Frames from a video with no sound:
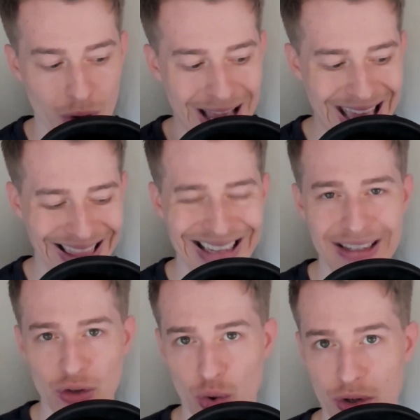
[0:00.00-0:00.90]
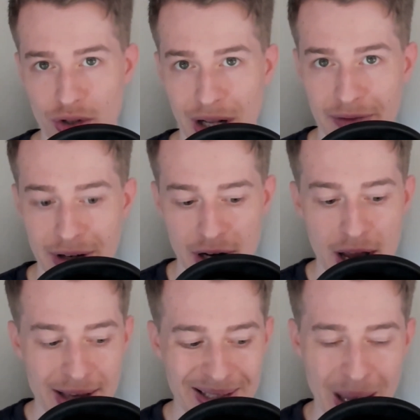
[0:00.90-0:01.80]
again, listen to yourself and
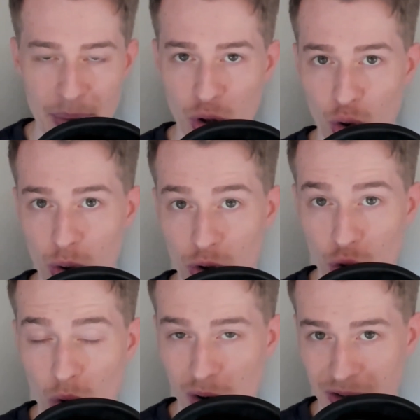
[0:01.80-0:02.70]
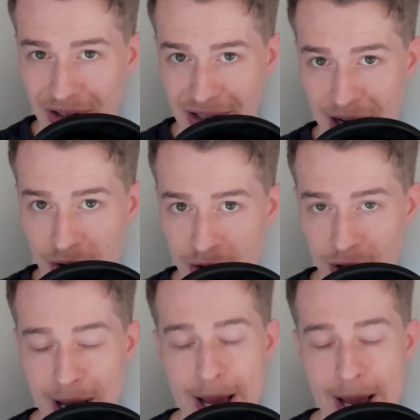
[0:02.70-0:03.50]
step into your true heart's desires.